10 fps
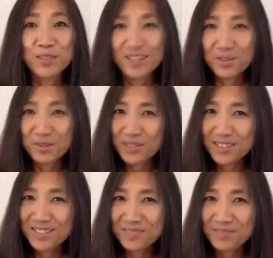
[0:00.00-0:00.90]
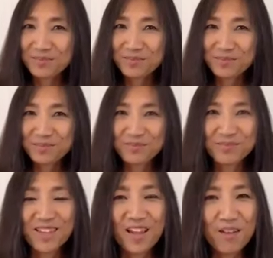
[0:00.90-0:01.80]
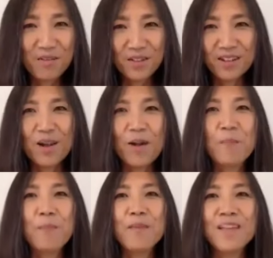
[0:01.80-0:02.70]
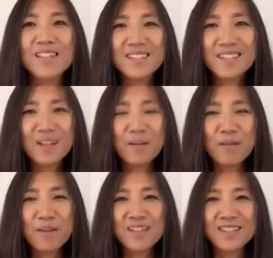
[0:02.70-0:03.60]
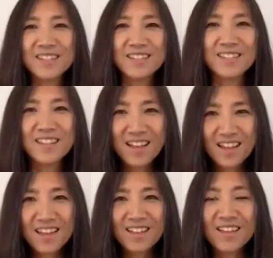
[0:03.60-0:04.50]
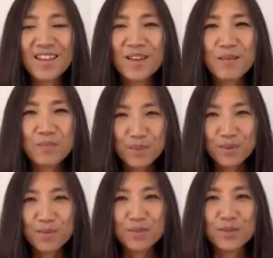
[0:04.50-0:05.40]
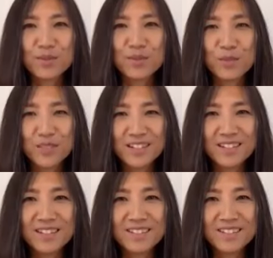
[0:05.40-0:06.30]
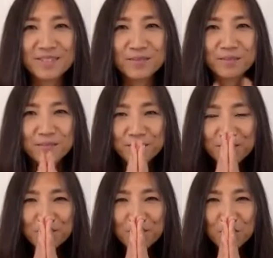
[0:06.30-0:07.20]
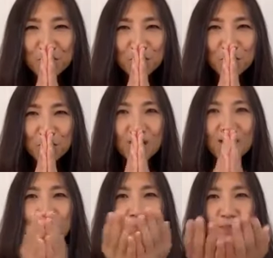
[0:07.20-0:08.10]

next week. Have an amazing, amazing day, beautiful week. Mwah.